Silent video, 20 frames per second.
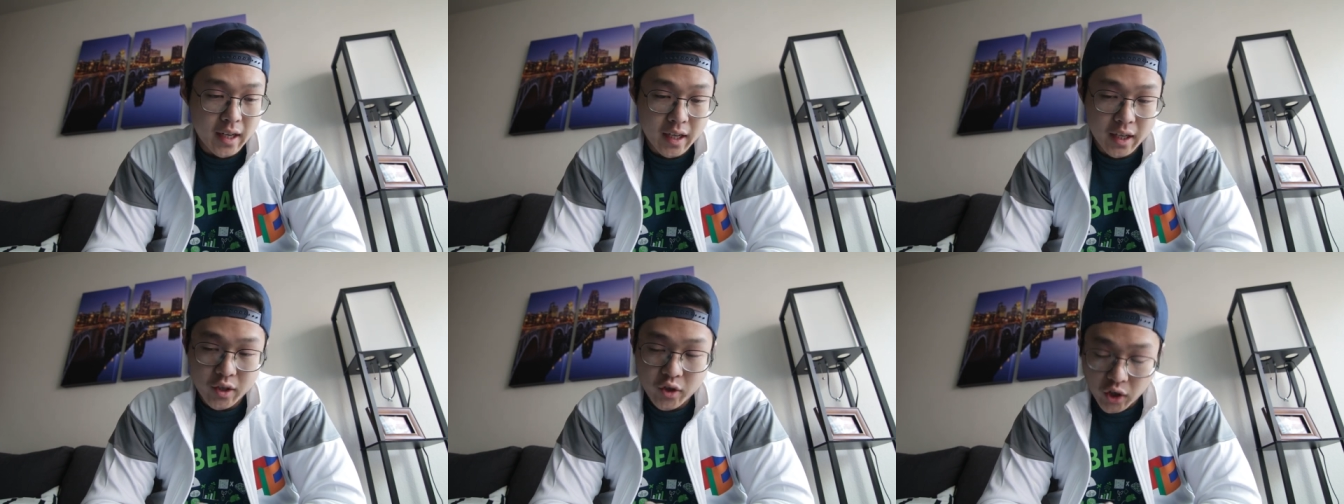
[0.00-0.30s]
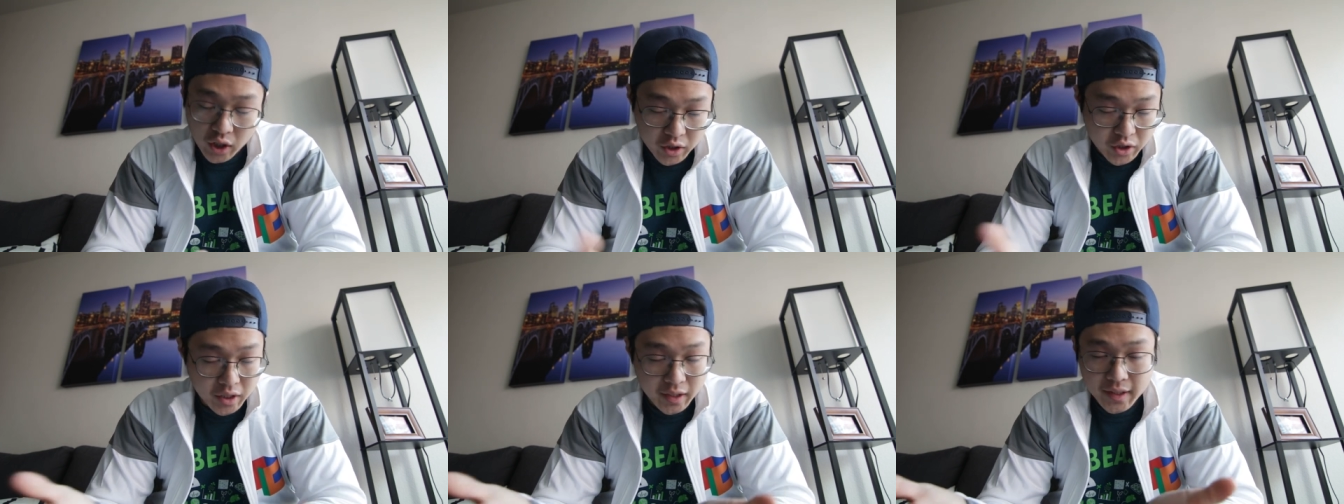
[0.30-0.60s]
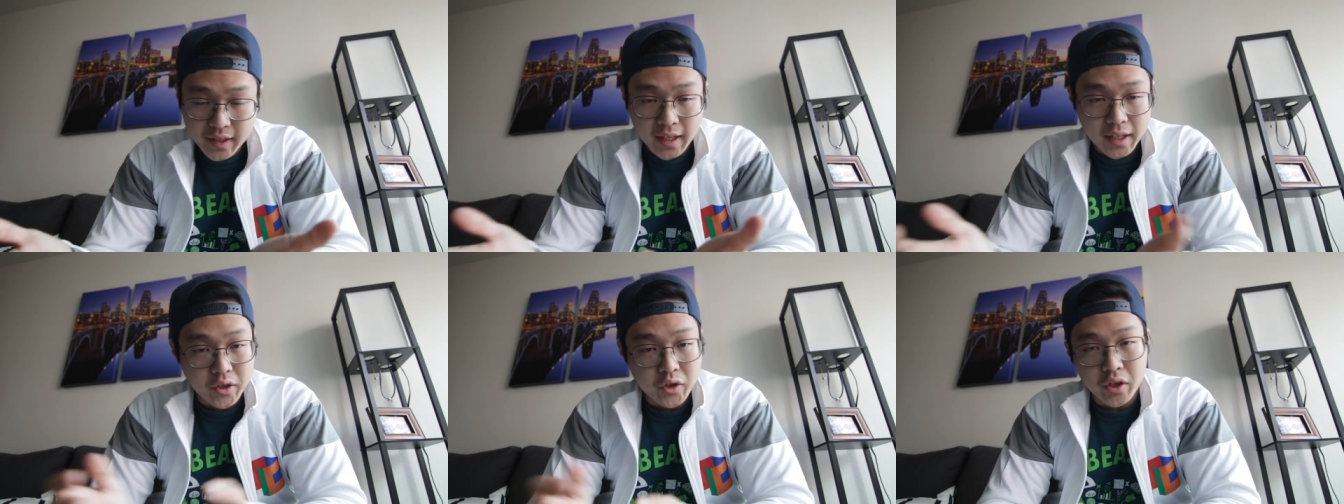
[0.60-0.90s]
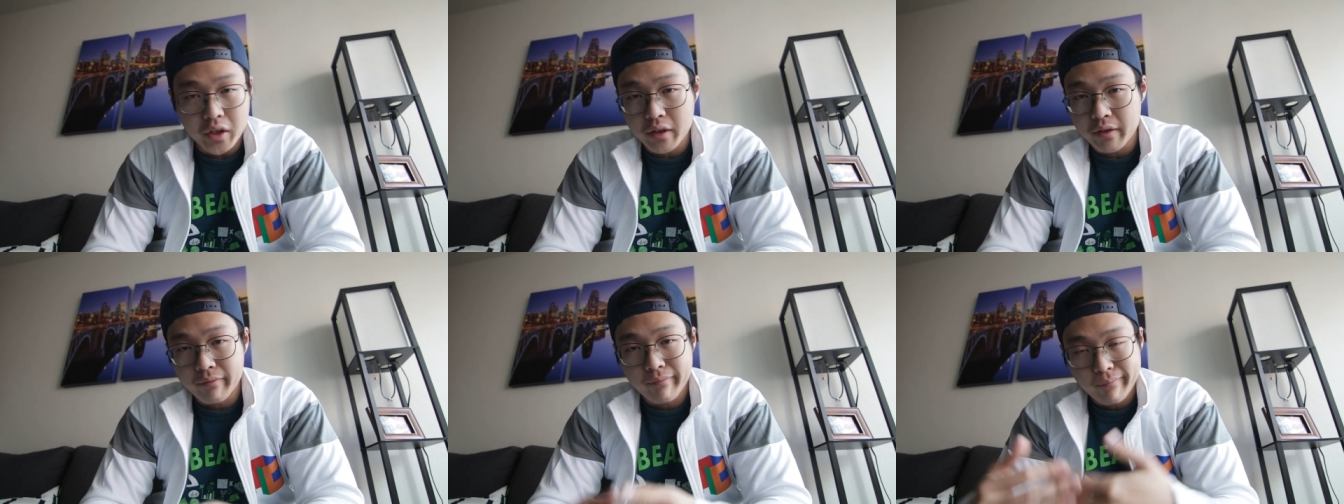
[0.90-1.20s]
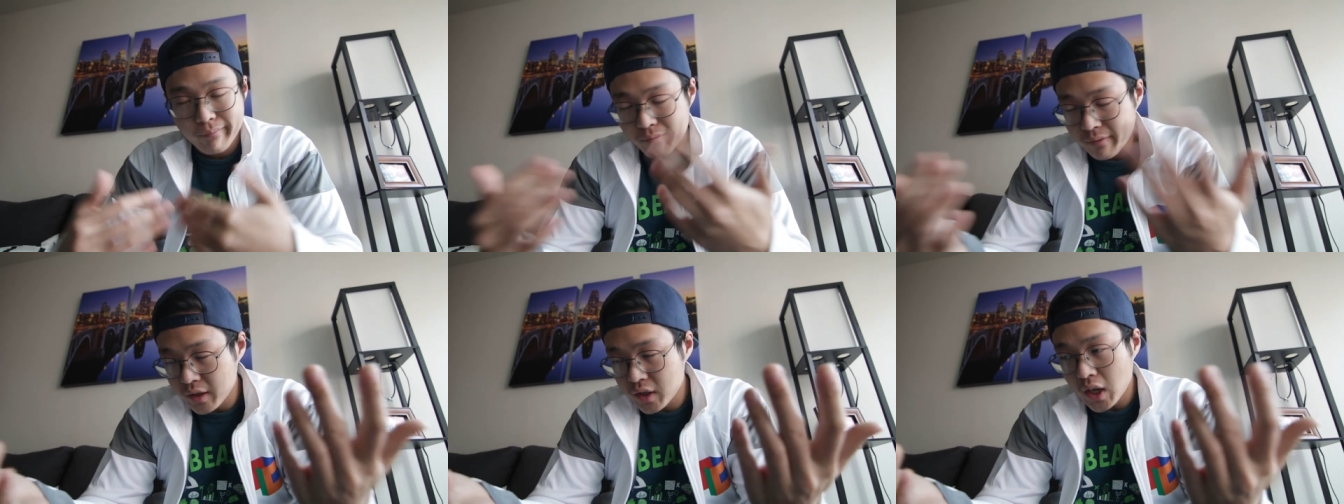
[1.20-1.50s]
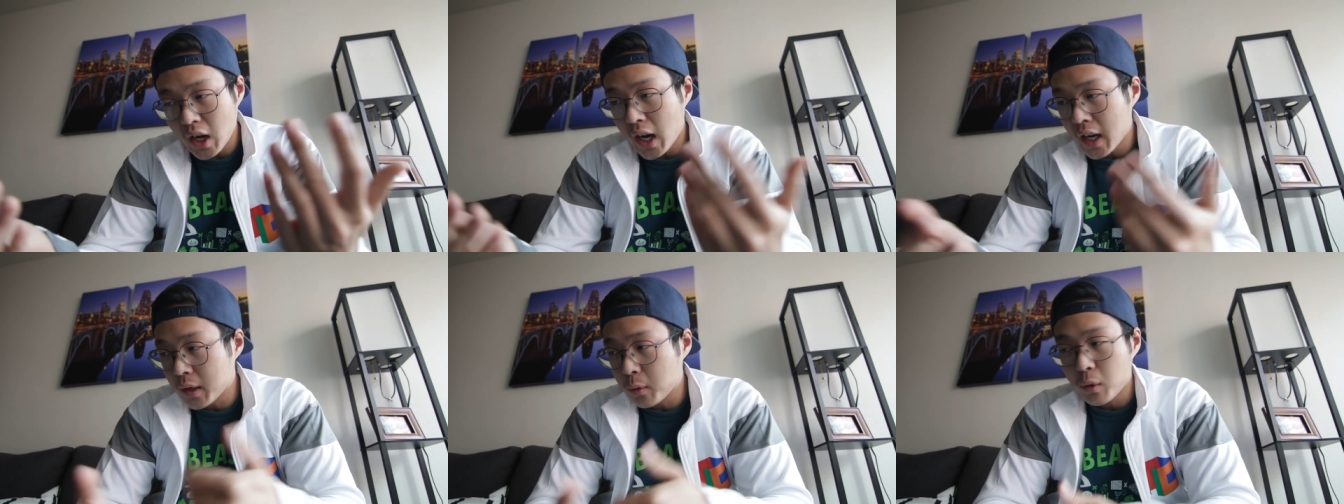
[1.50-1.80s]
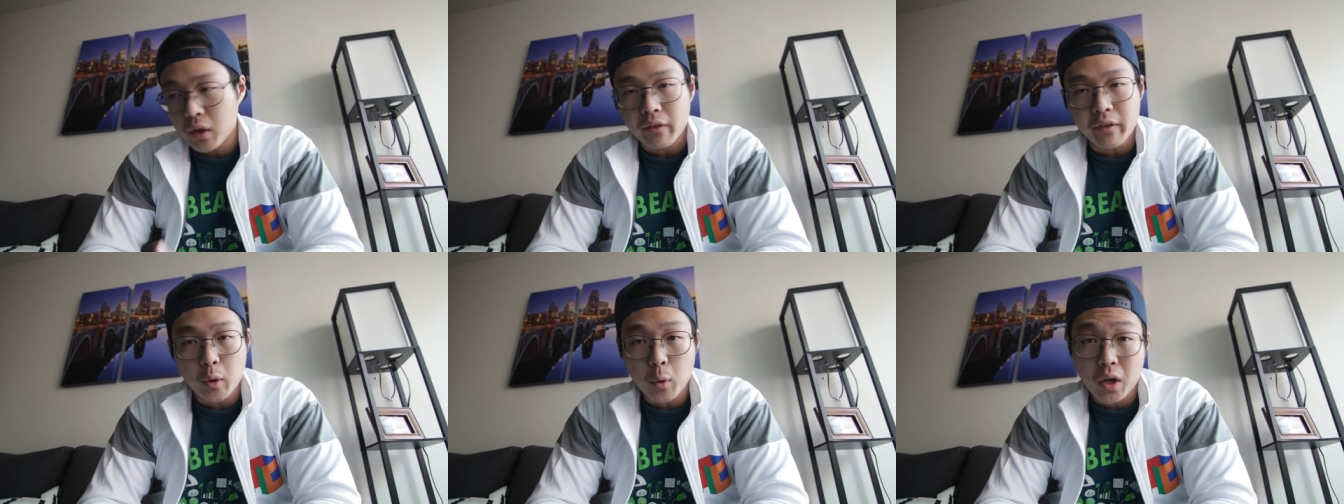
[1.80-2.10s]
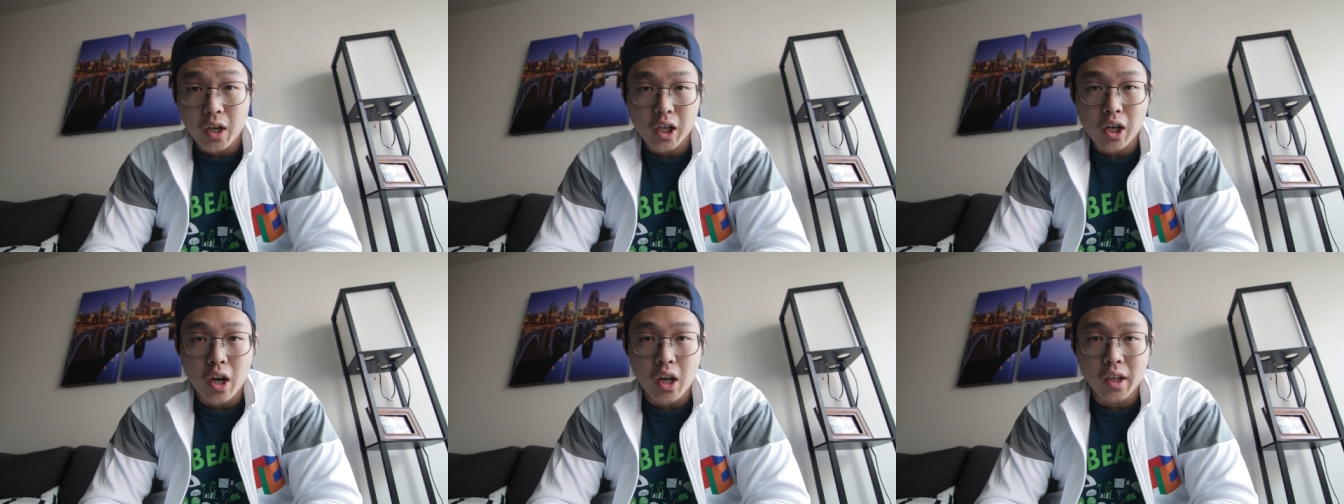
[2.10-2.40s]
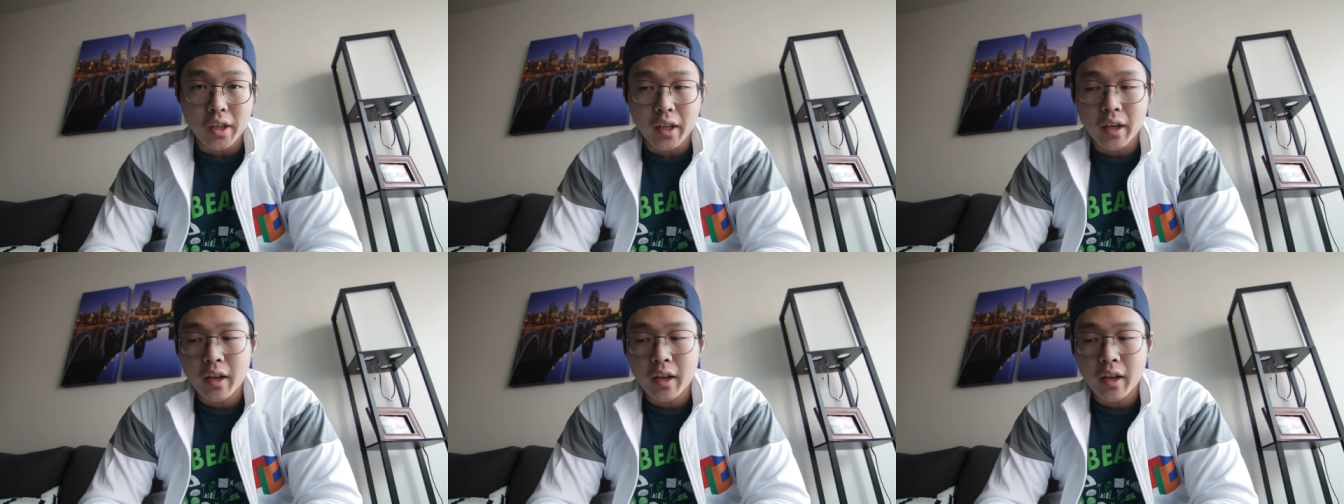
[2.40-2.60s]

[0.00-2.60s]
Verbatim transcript: a charging station, dock, whatever you want to call